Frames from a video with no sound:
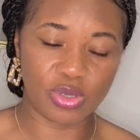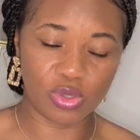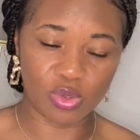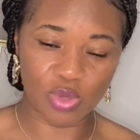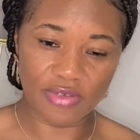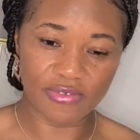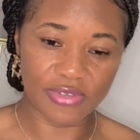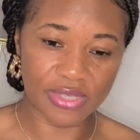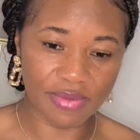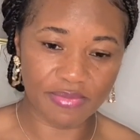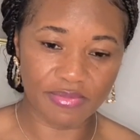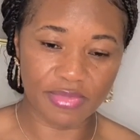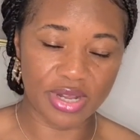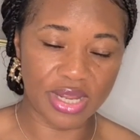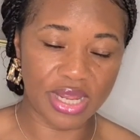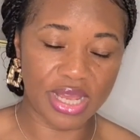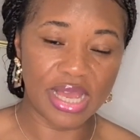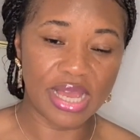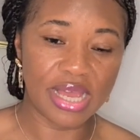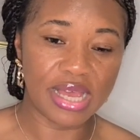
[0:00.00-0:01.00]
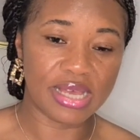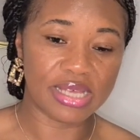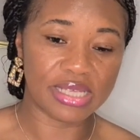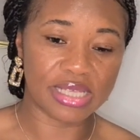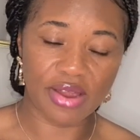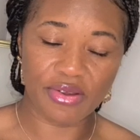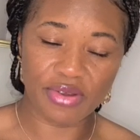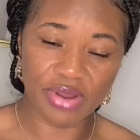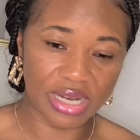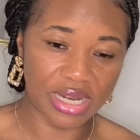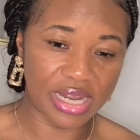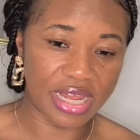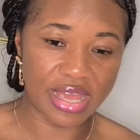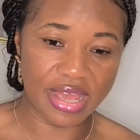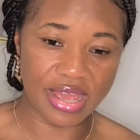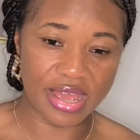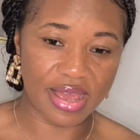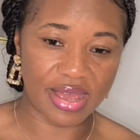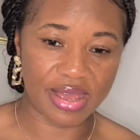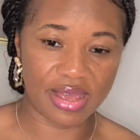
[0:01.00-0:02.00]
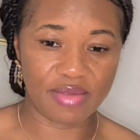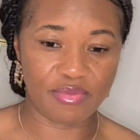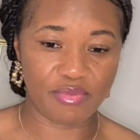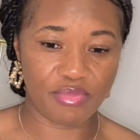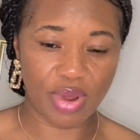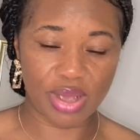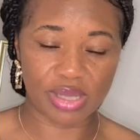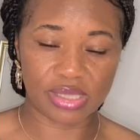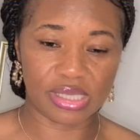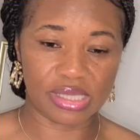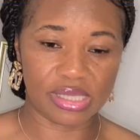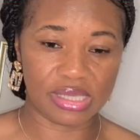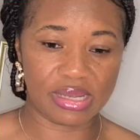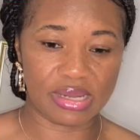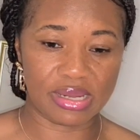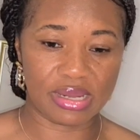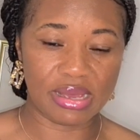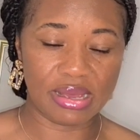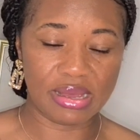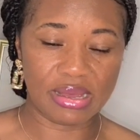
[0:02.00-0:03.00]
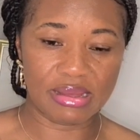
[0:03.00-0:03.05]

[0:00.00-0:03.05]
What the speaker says: So if somebody is currently here and practicing